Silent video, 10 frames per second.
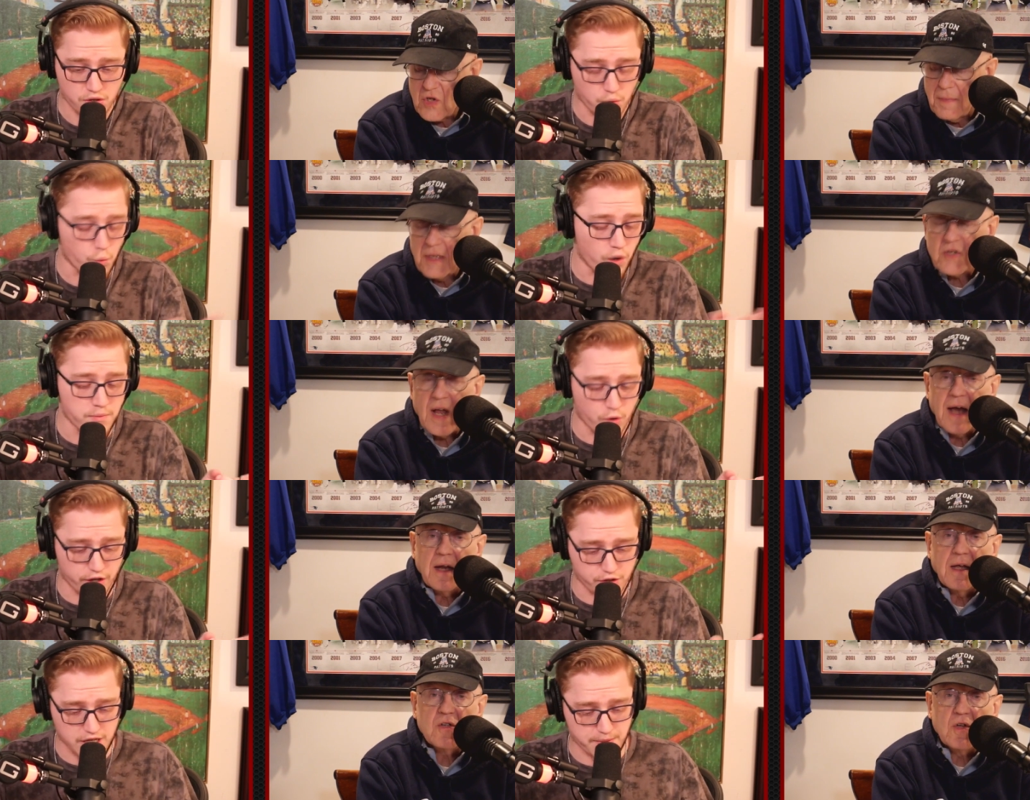Speaker 1: one more
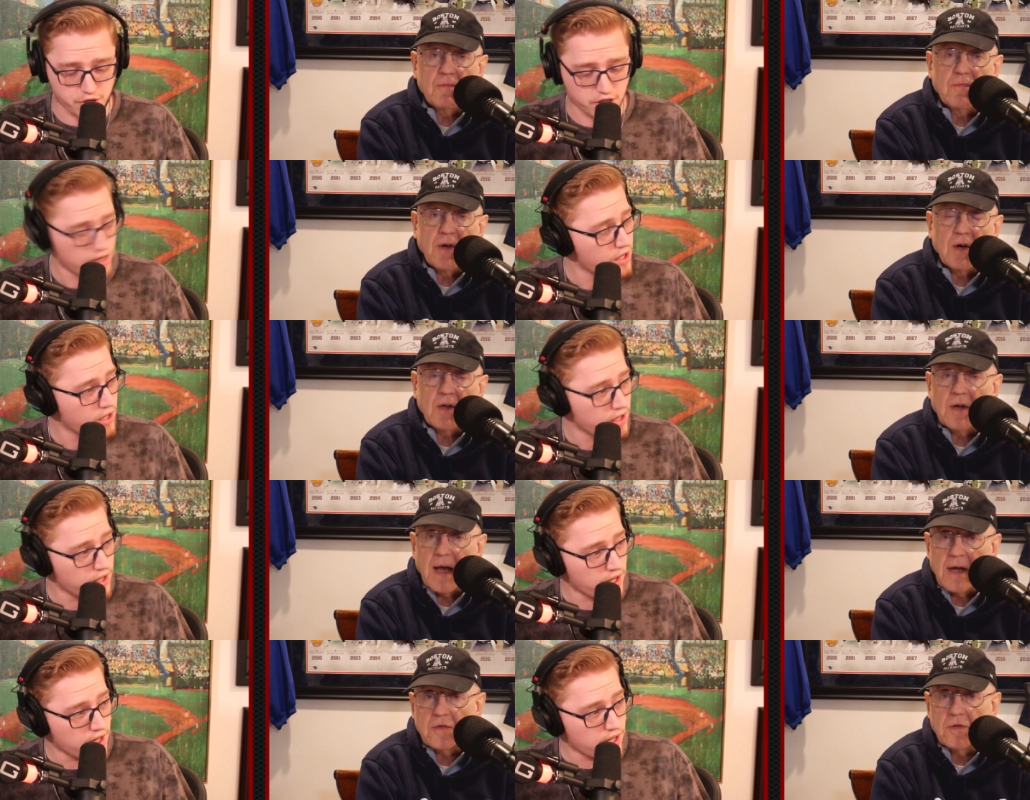interception. He has a very good
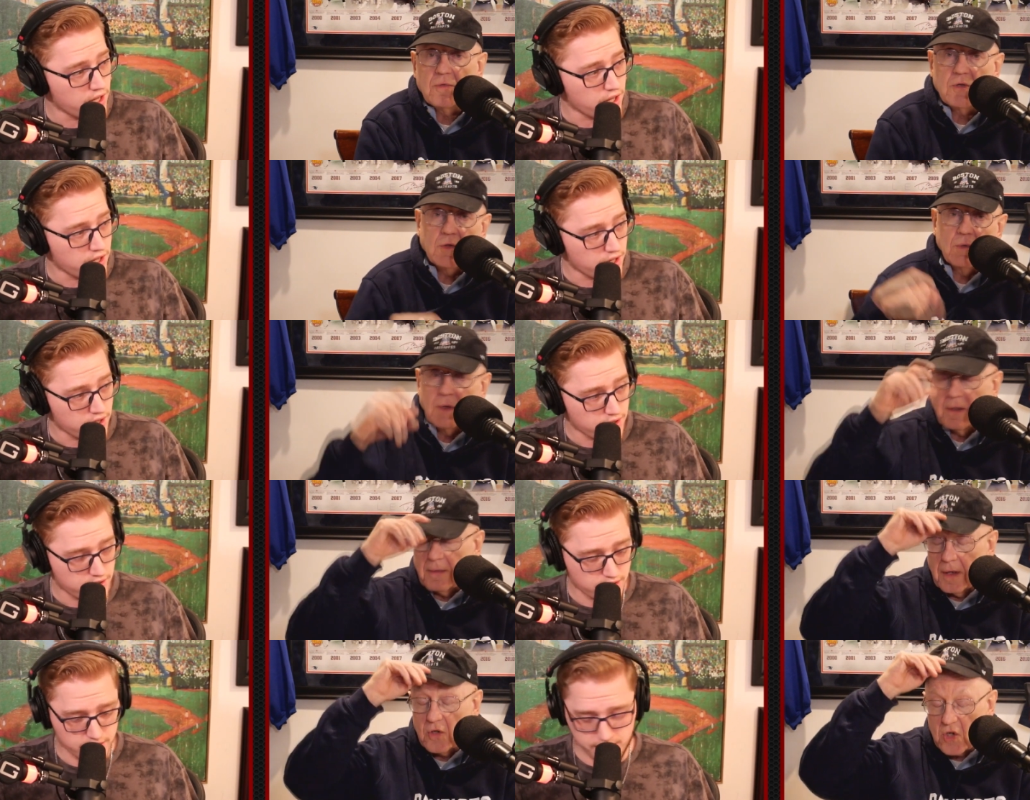attitude, too. I
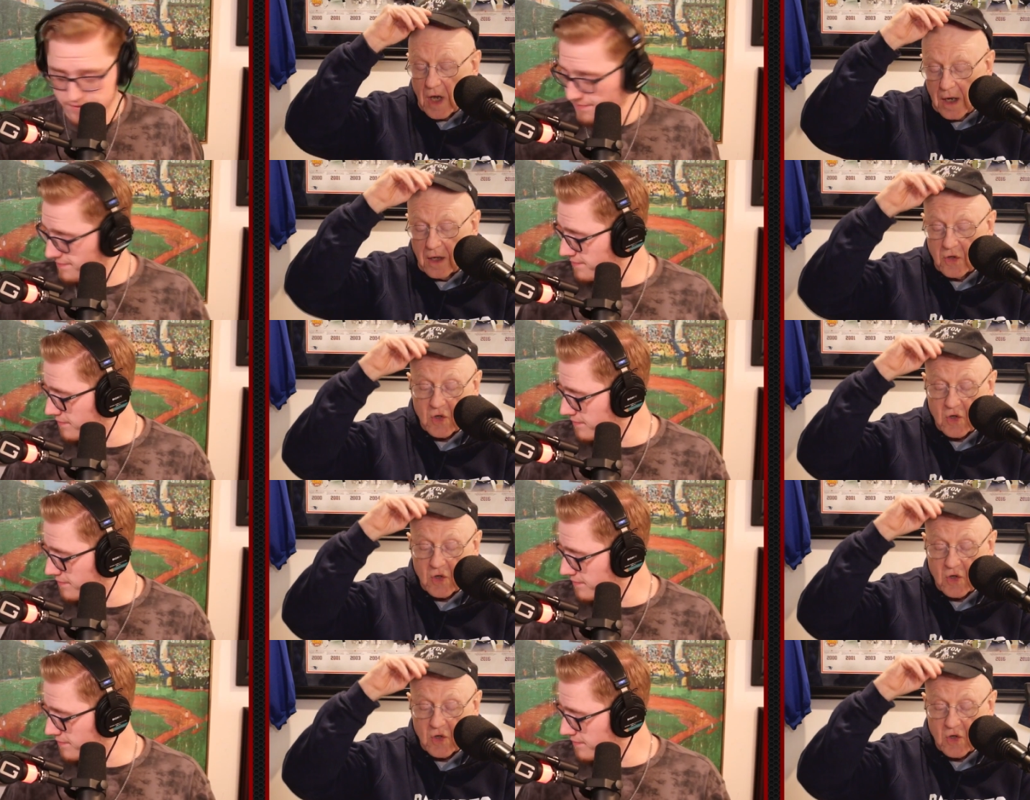understand his